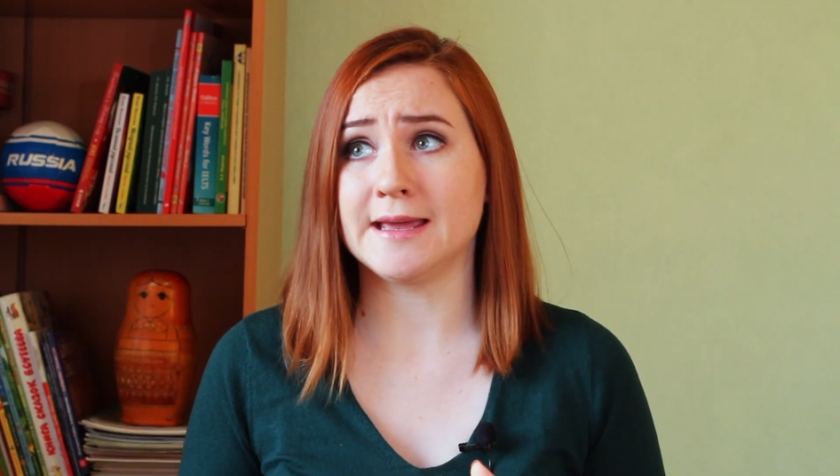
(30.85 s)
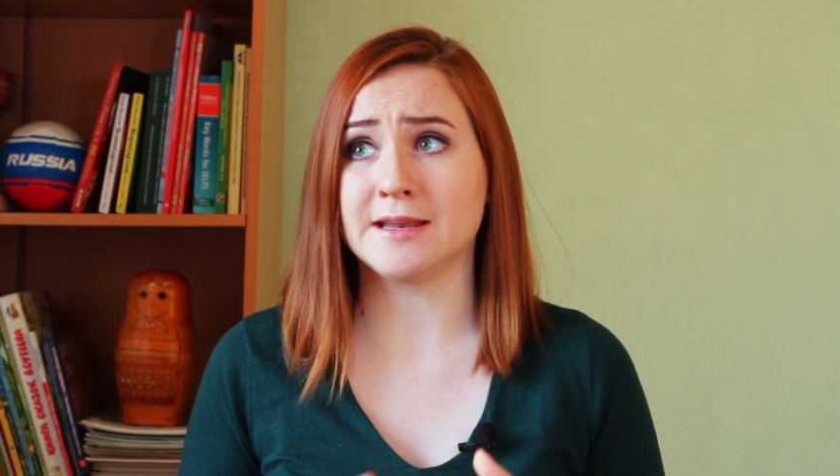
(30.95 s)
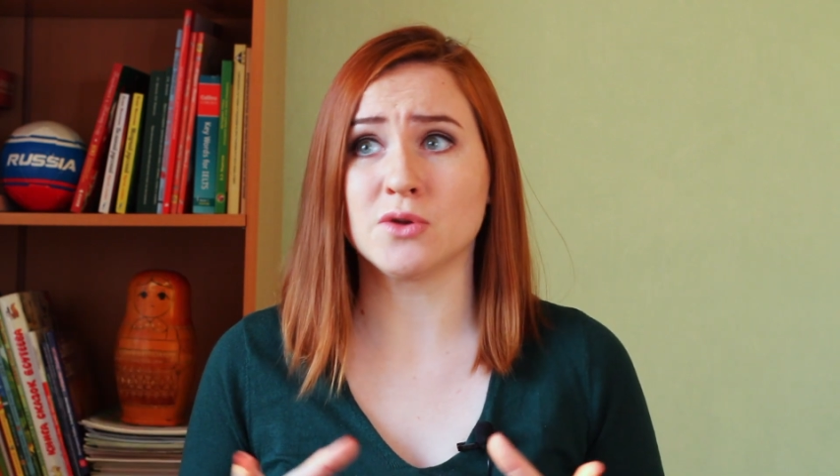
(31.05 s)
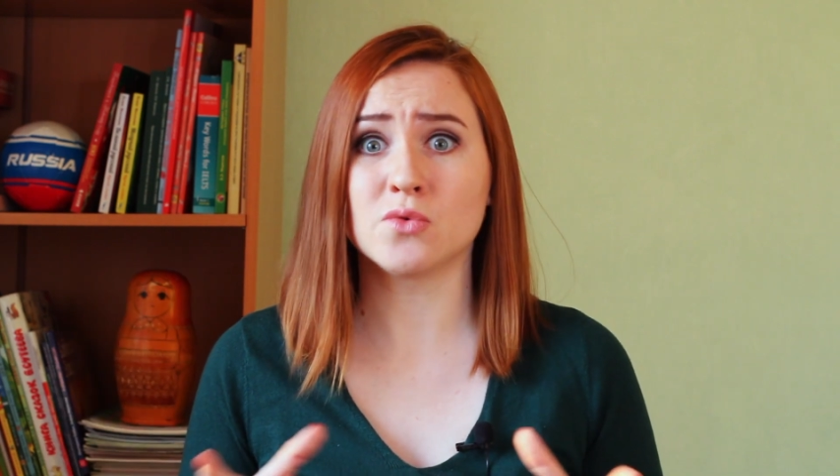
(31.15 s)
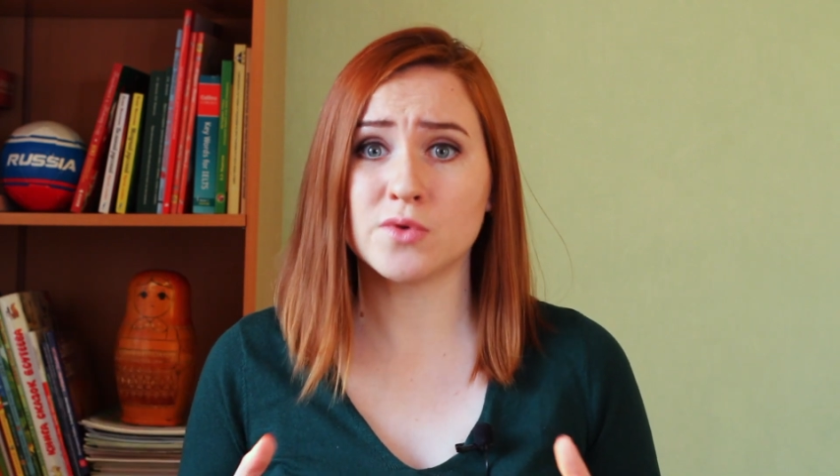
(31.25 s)

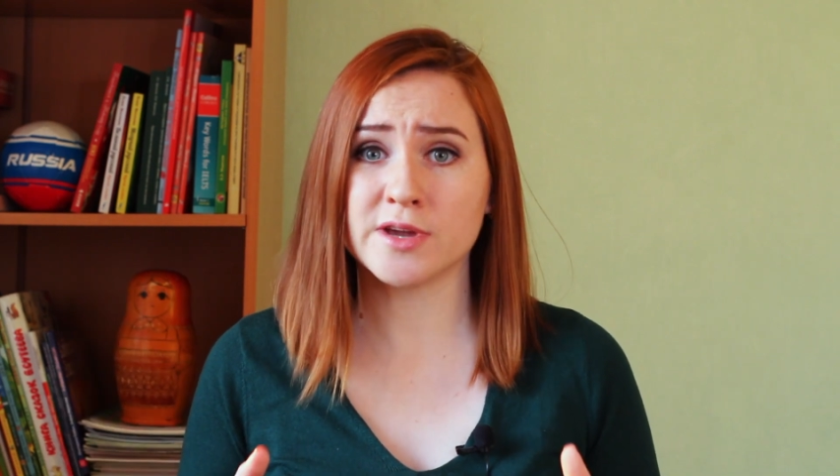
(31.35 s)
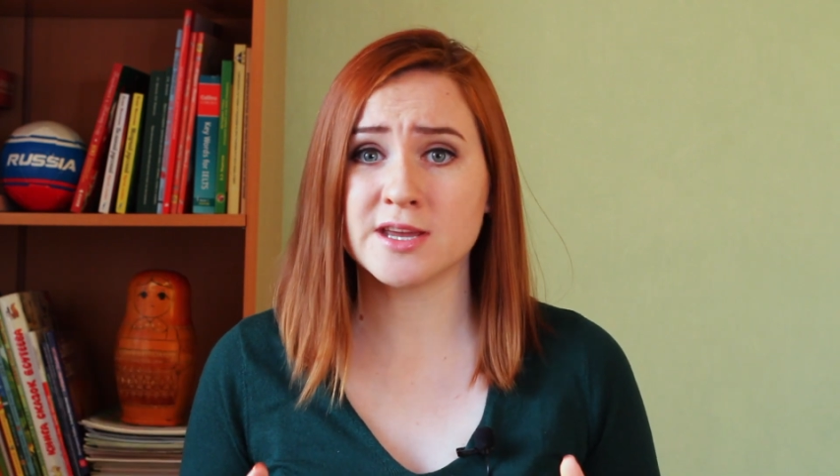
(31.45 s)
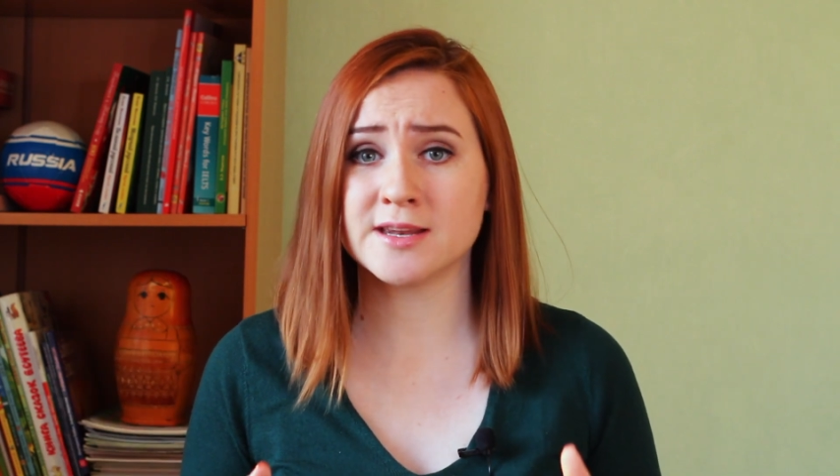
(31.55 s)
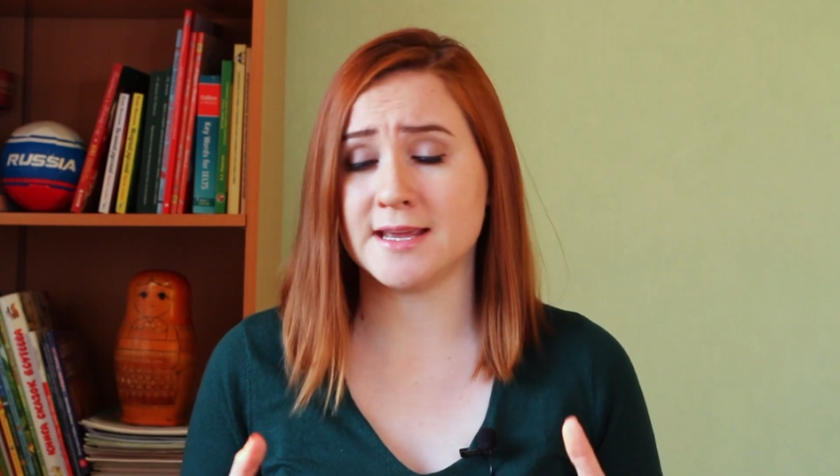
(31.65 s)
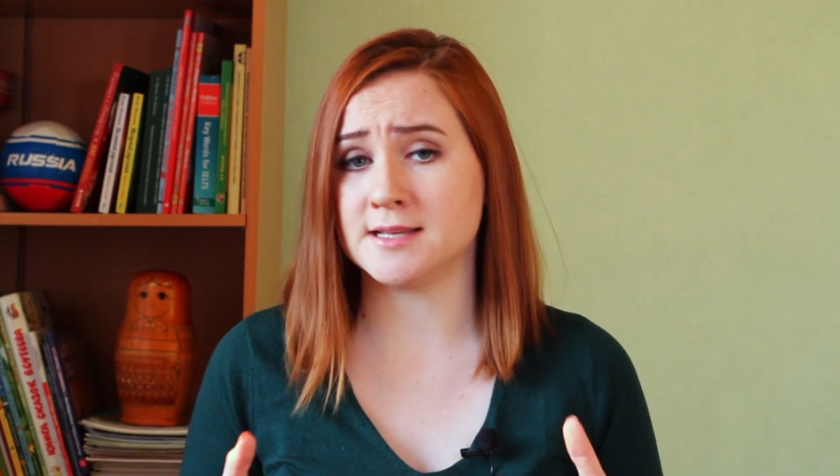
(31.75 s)

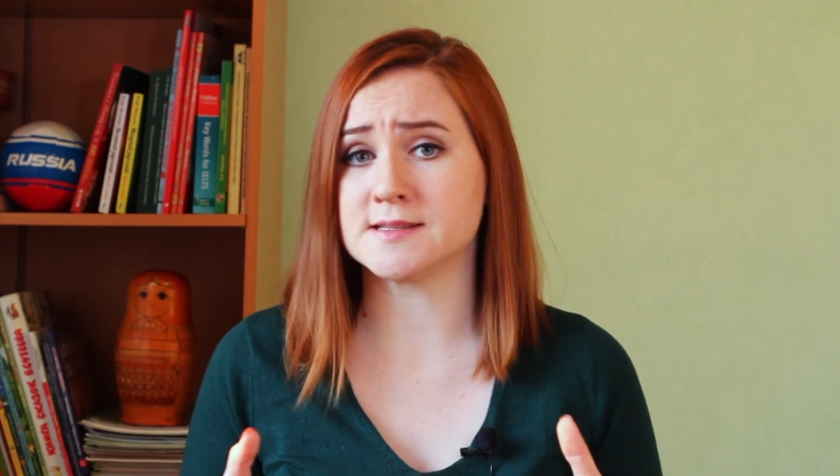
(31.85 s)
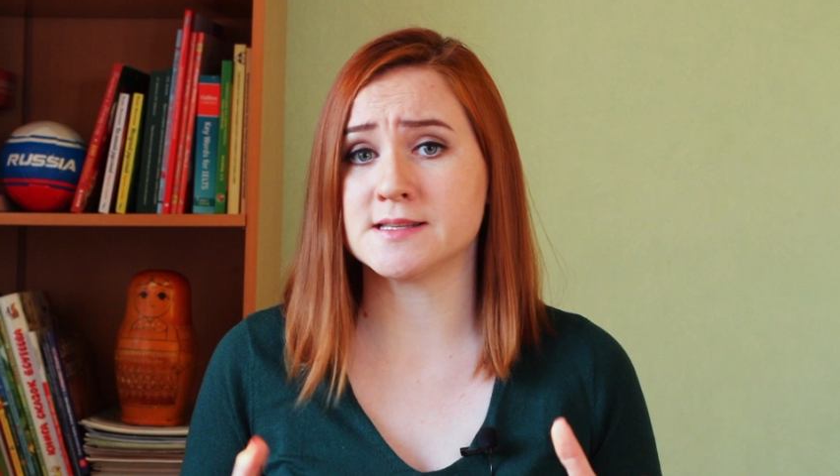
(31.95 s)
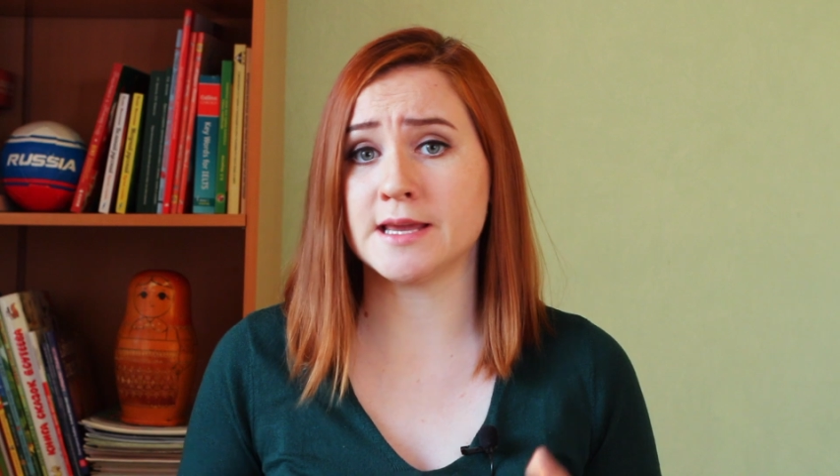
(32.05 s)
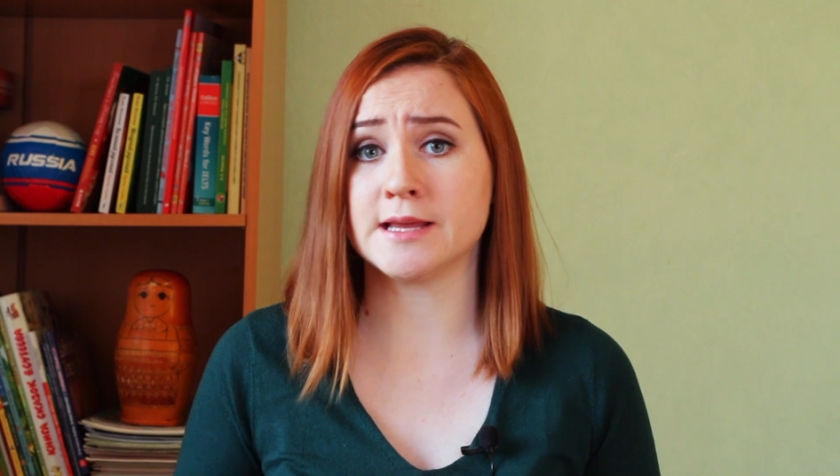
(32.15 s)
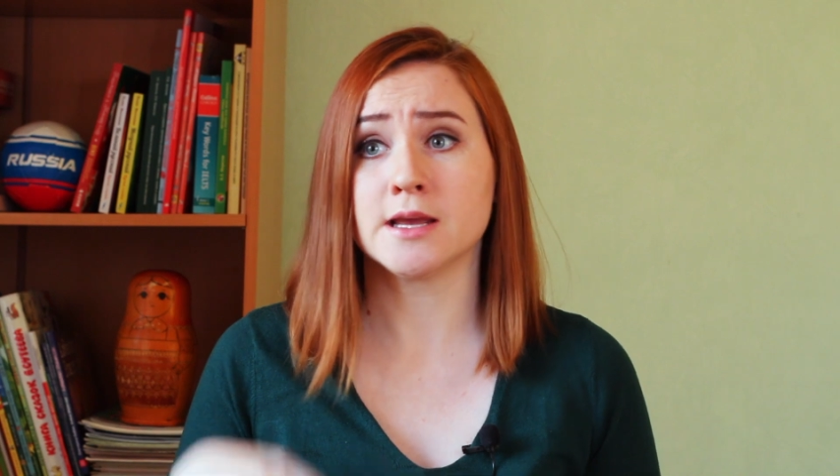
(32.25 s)
annoying and
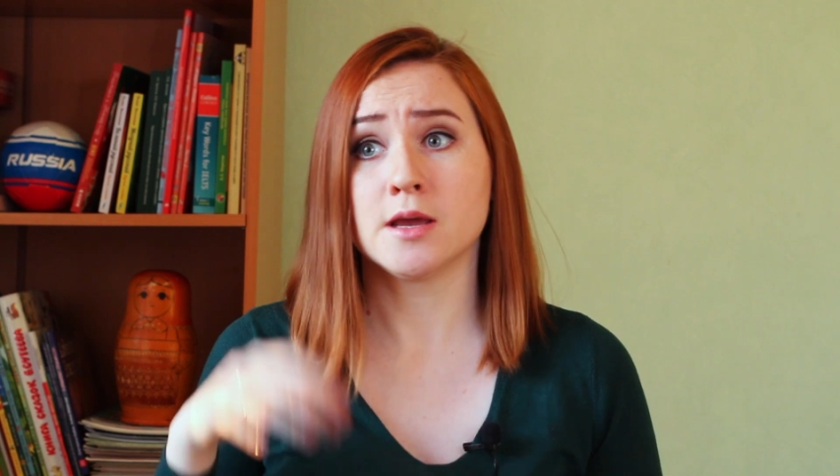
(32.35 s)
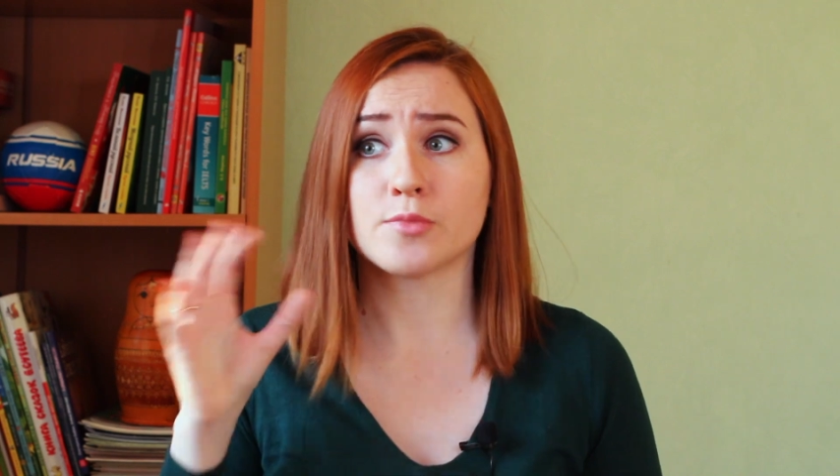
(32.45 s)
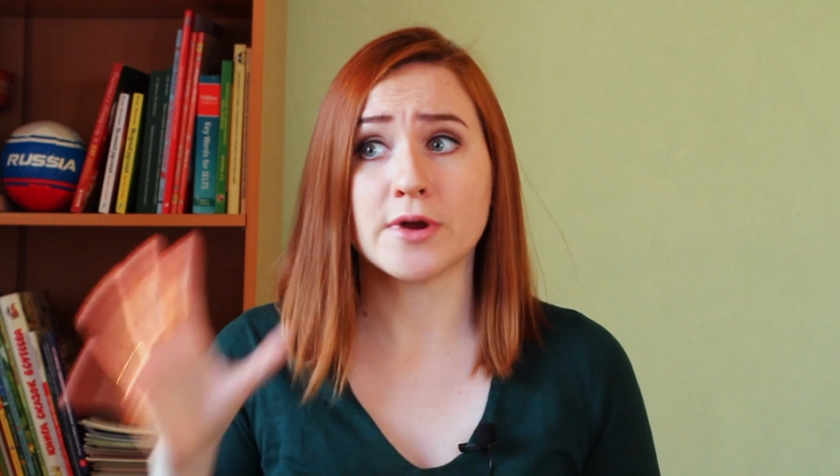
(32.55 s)
saying,